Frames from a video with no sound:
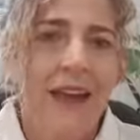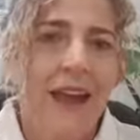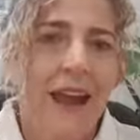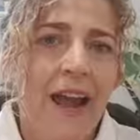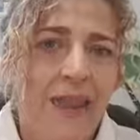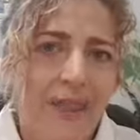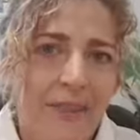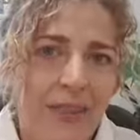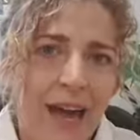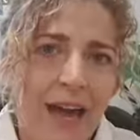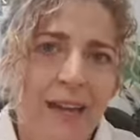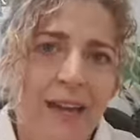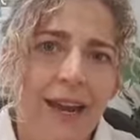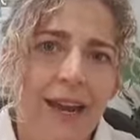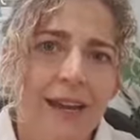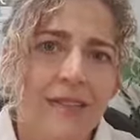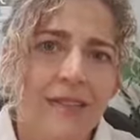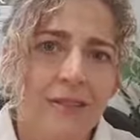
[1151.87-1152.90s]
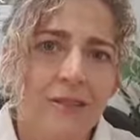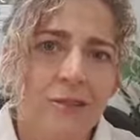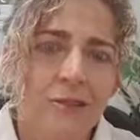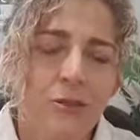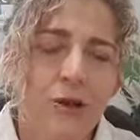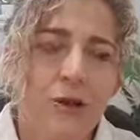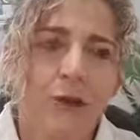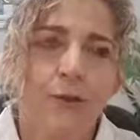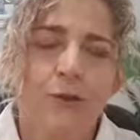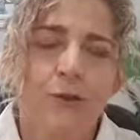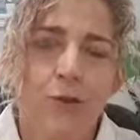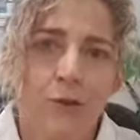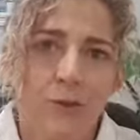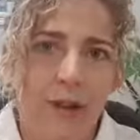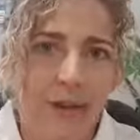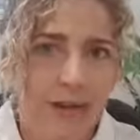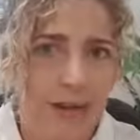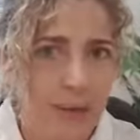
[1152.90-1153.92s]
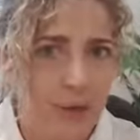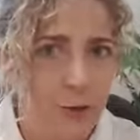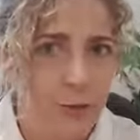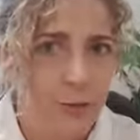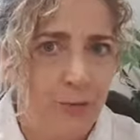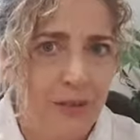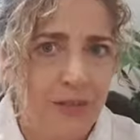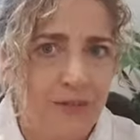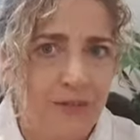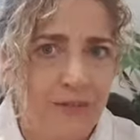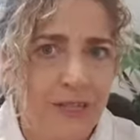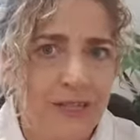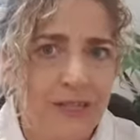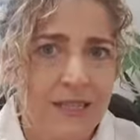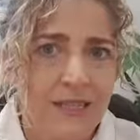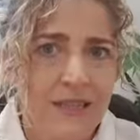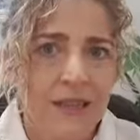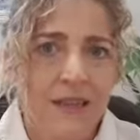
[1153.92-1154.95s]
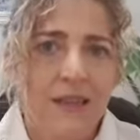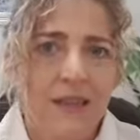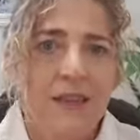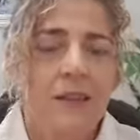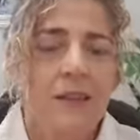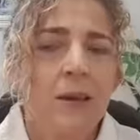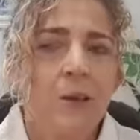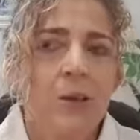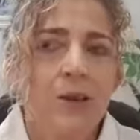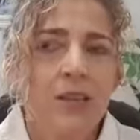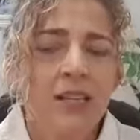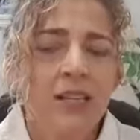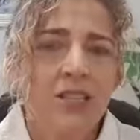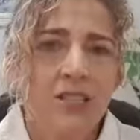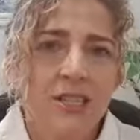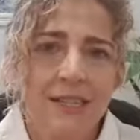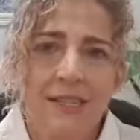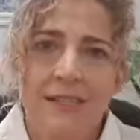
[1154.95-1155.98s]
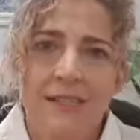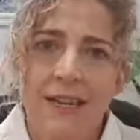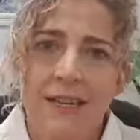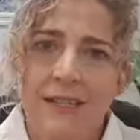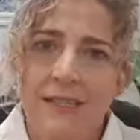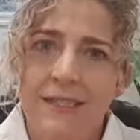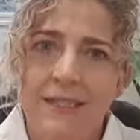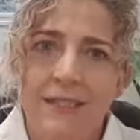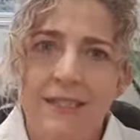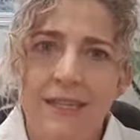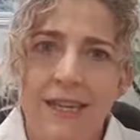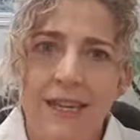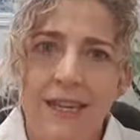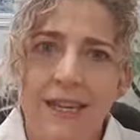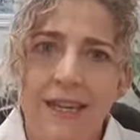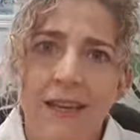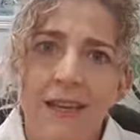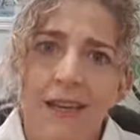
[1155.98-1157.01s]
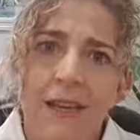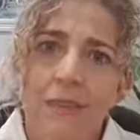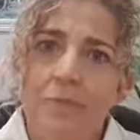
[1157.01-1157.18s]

And that has a lot of great health benefits that we're only just starting to see